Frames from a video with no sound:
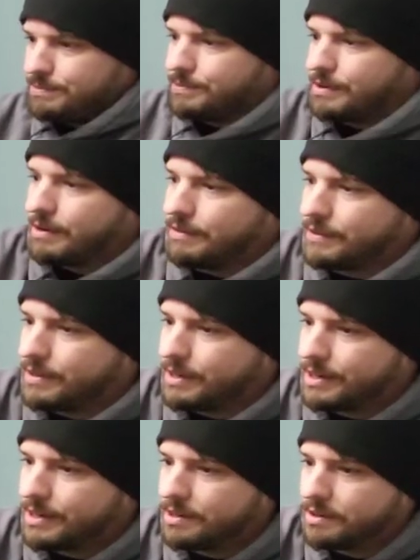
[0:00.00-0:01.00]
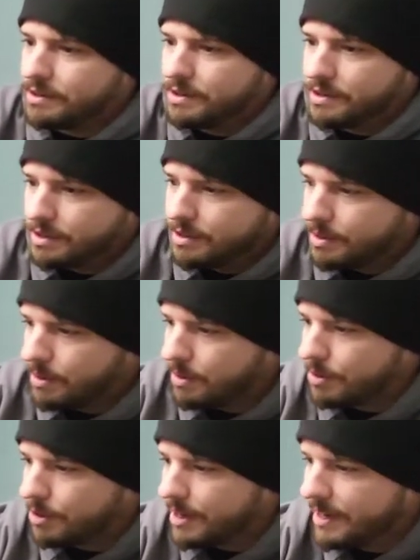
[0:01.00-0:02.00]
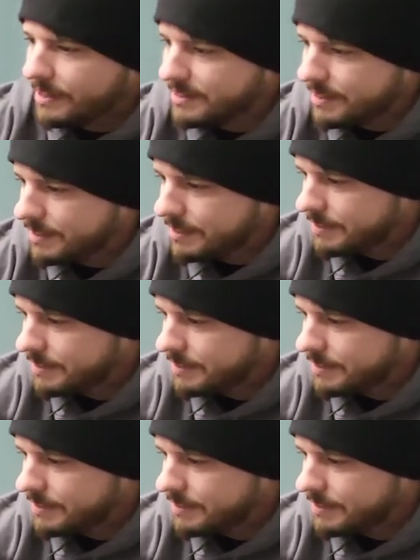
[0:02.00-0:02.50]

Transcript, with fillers: right off of there. will hold our X in.